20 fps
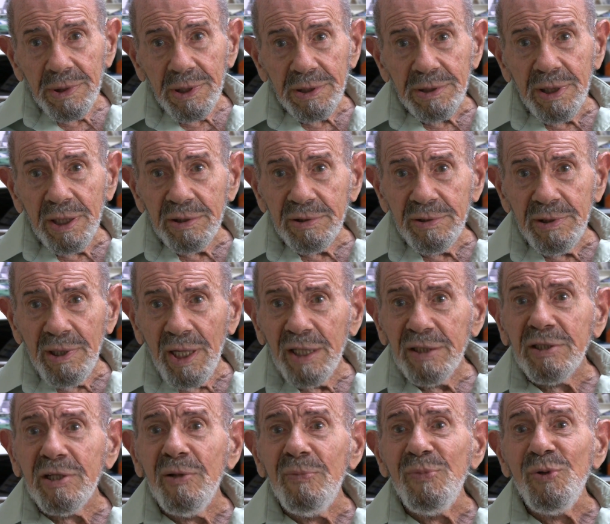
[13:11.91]
It does
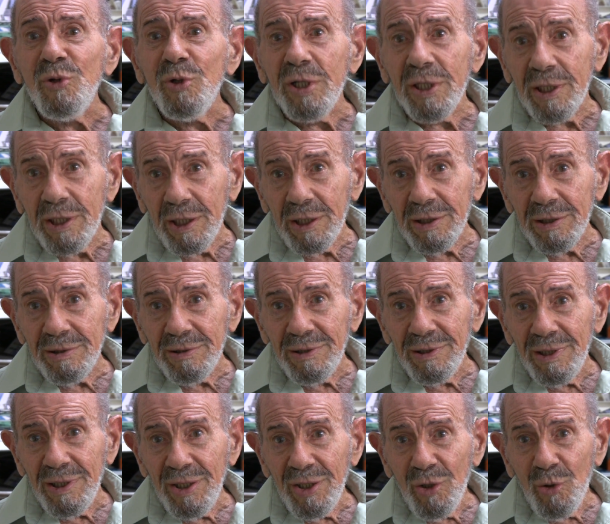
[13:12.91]
not communicate
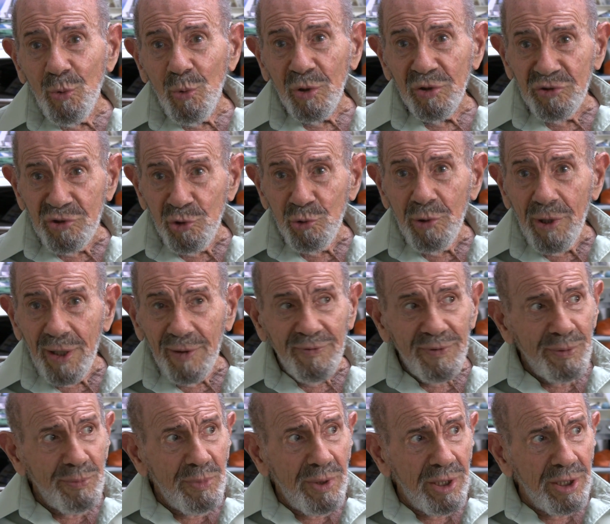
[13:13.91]
what you have
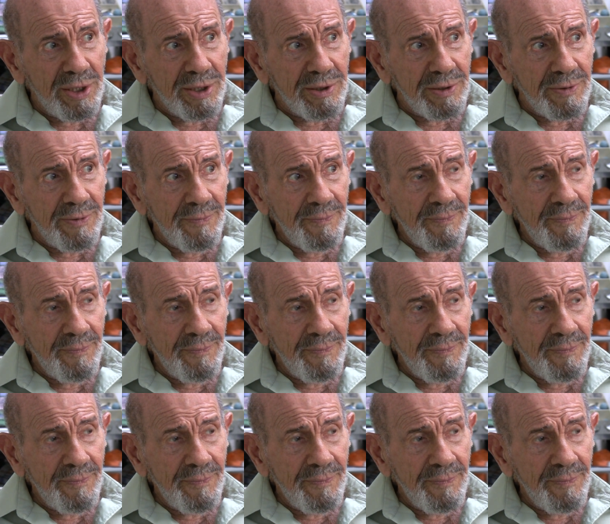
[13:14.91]
in mind.